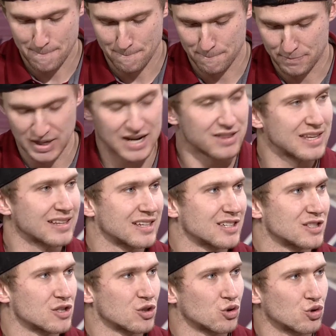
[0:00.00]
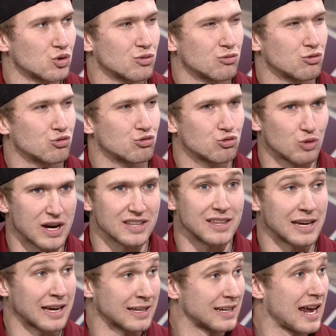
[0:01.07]
But I think this is a great
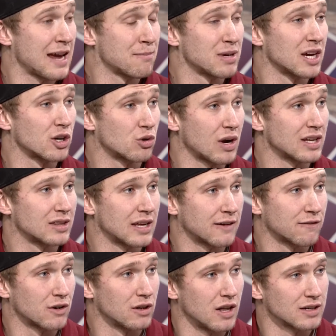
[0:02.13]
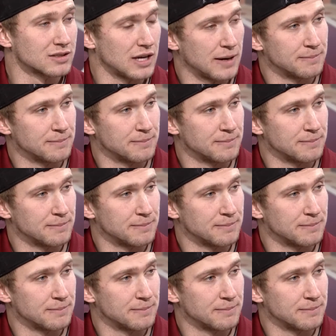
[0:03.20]
thing and can be a great thing for a long time.